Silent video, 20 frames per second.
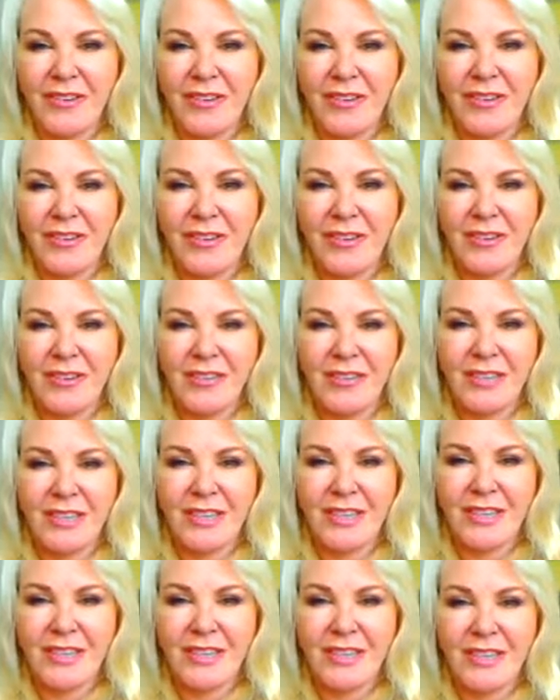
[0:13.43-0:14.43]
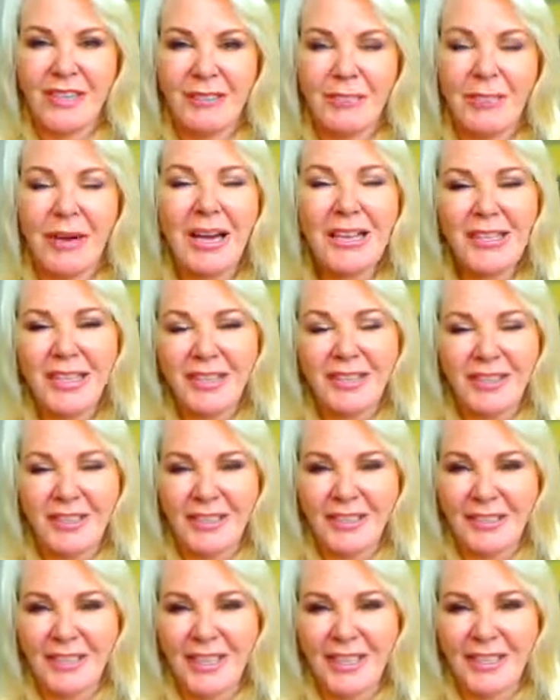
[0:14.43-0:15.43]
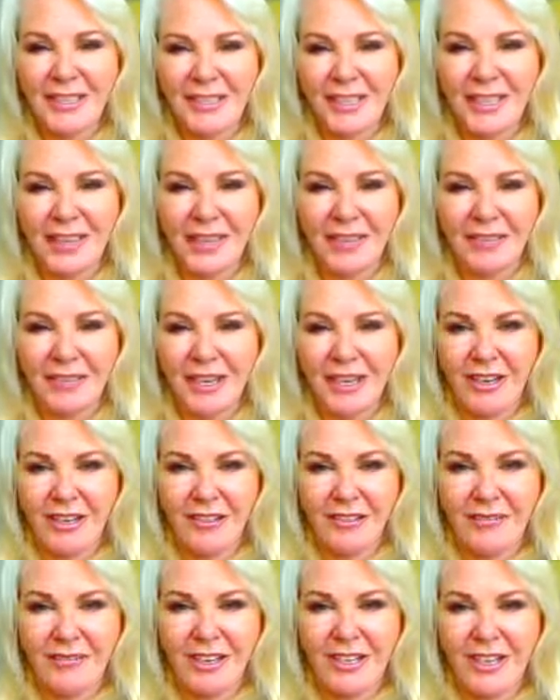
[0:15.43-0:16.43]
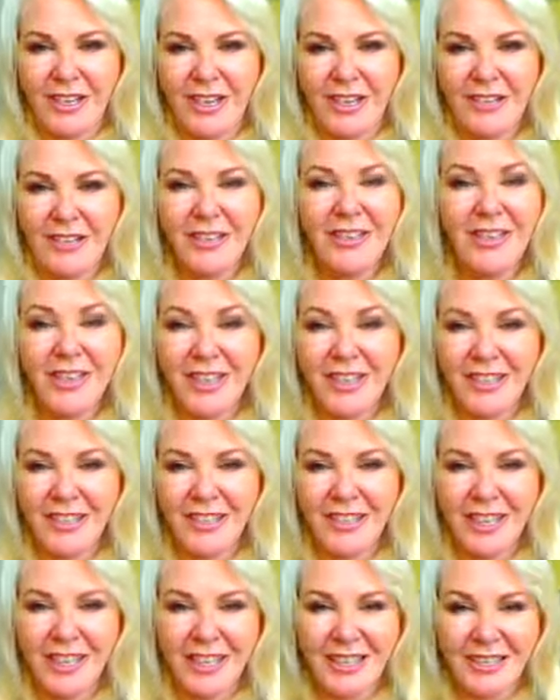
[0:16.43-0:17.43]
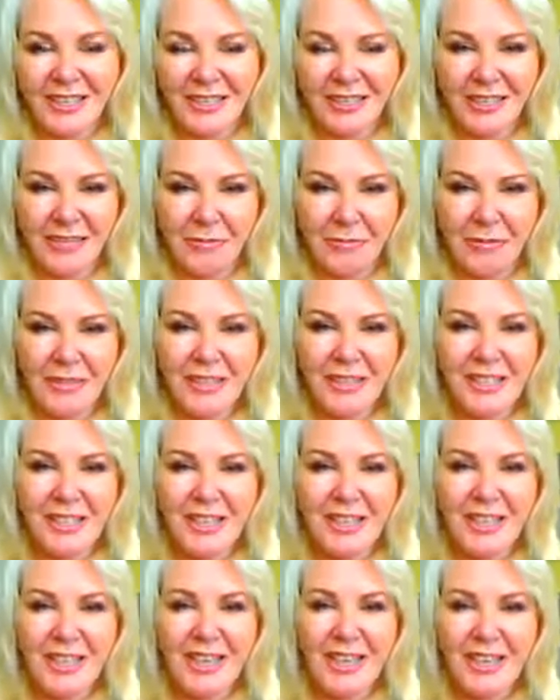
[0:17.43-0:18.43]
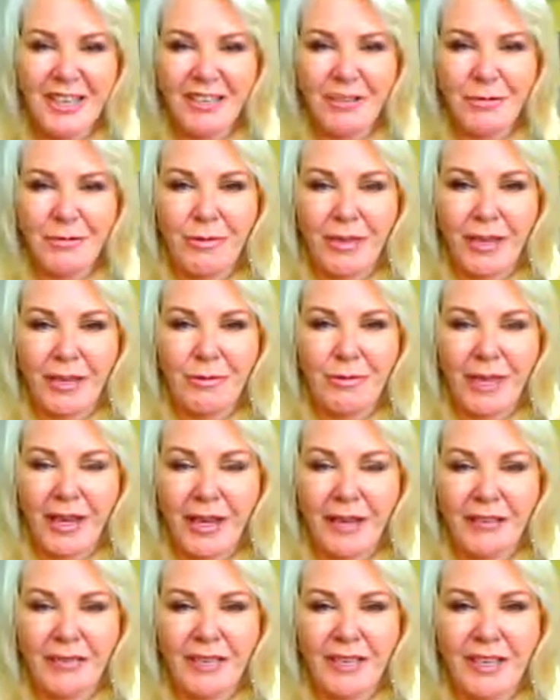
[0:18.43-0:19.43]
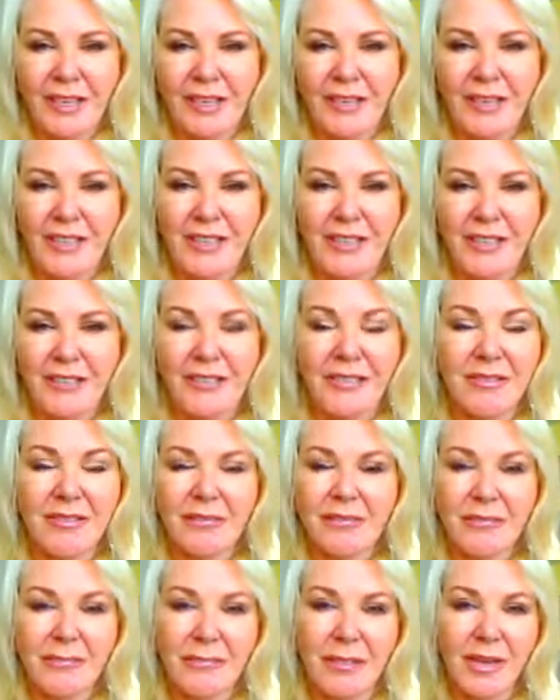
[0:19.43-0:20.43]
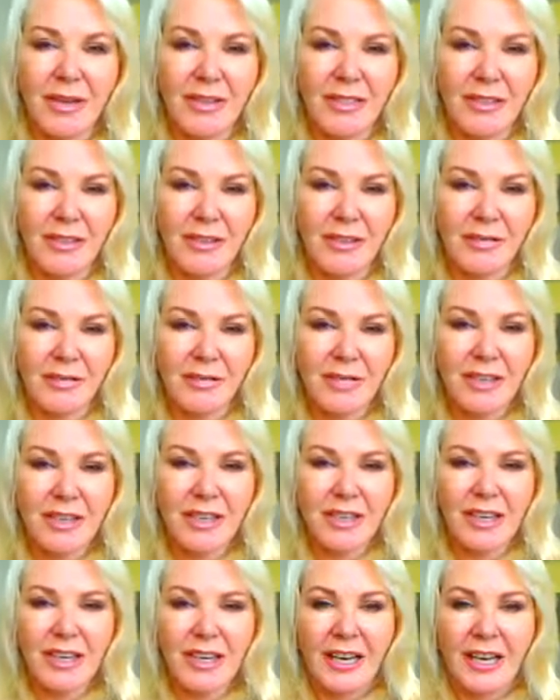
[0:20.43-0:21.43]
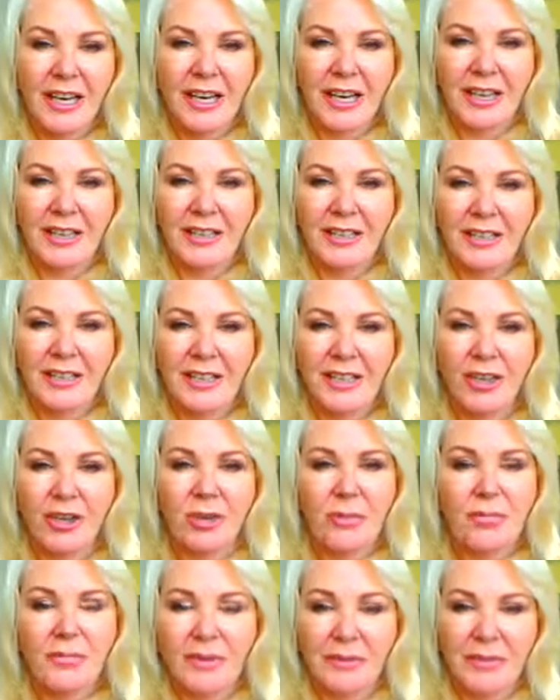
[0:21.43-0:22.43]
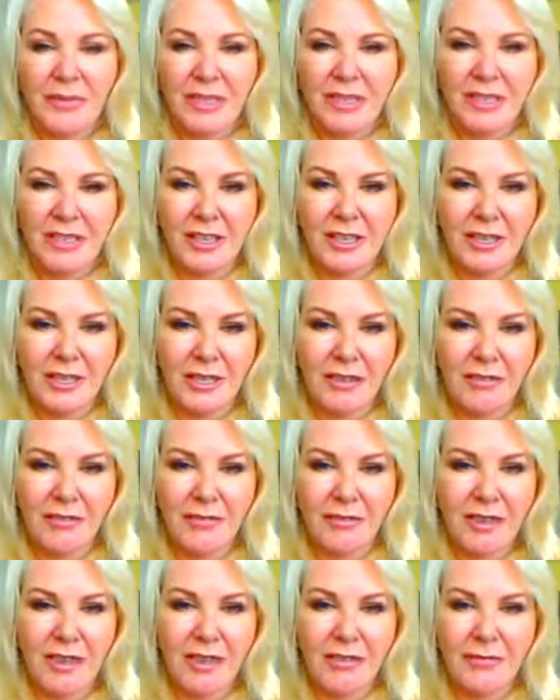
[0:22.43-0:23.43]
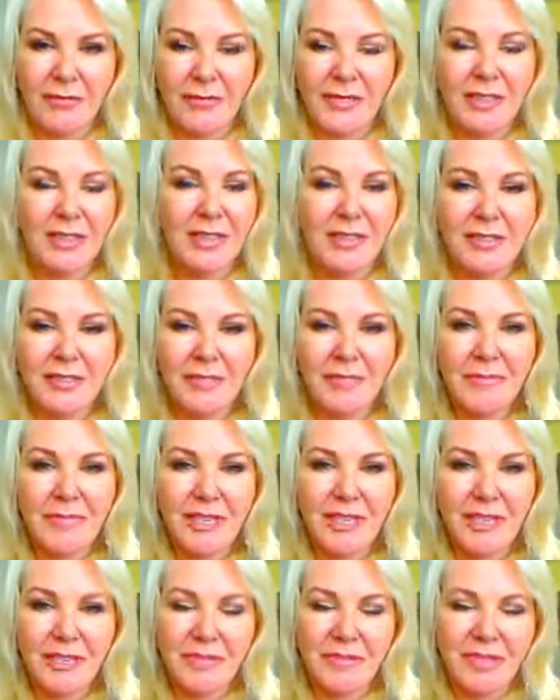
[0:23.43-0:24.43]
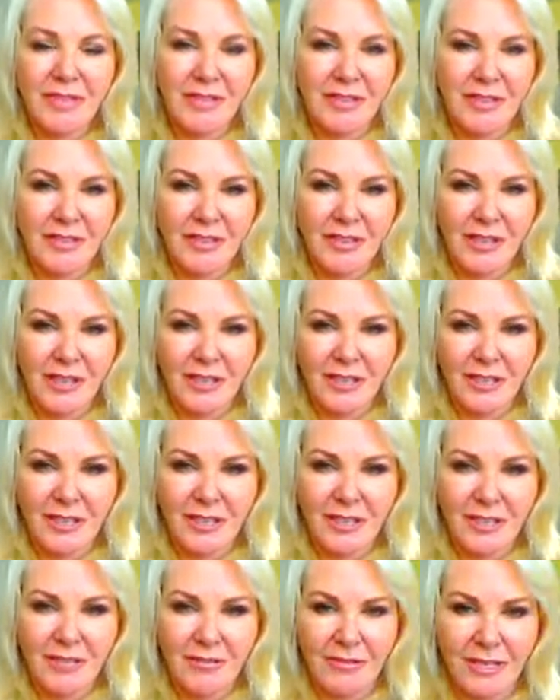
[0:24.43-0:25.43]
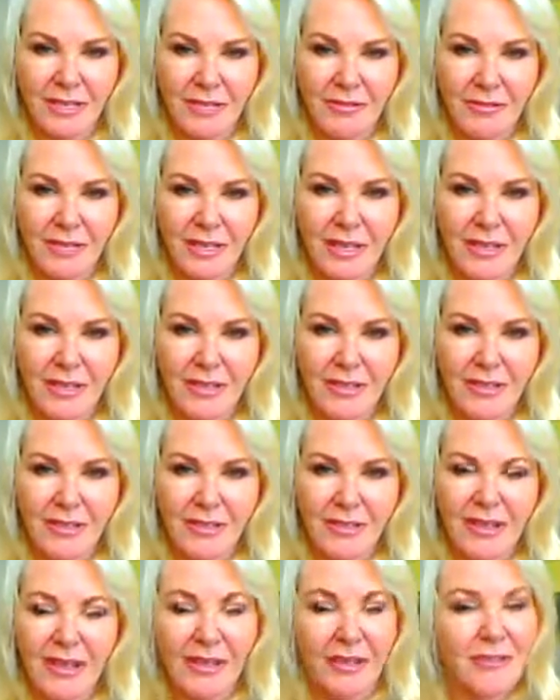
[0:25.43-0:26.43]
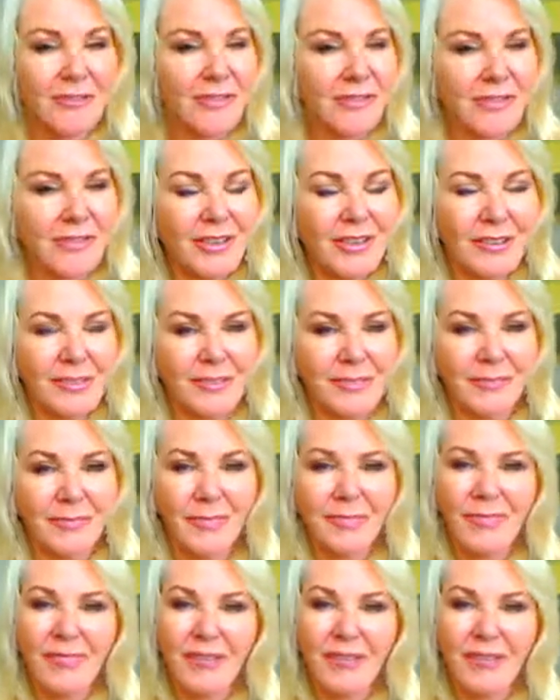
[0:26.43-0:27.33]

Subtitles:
Pisces don't like to have any confrontation like Librans. You work better when things are positive and optimistic in your life, but sometimes you just need to tell somebody how you feel.